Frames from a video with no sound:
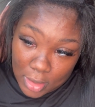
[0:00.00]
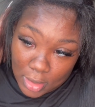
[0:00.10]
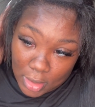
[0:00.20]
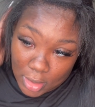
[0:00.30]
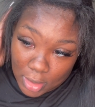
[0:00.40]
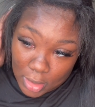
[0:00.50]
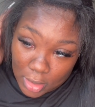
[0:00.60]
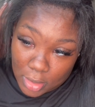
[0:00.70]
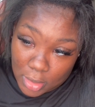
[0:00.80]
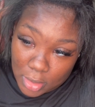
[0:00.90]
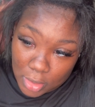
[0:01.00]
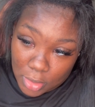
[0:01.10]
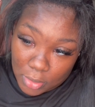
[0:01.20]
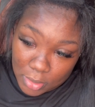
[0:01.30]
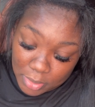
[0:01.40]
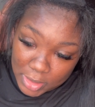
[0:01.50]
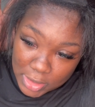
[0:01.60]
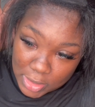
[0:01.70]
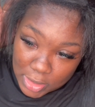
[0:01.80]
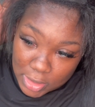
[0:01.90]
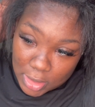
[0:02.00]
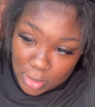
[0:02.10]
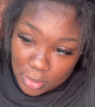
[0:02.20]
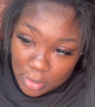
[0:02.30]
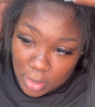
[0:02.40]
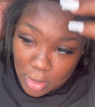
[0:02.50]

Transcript: And you want to press this down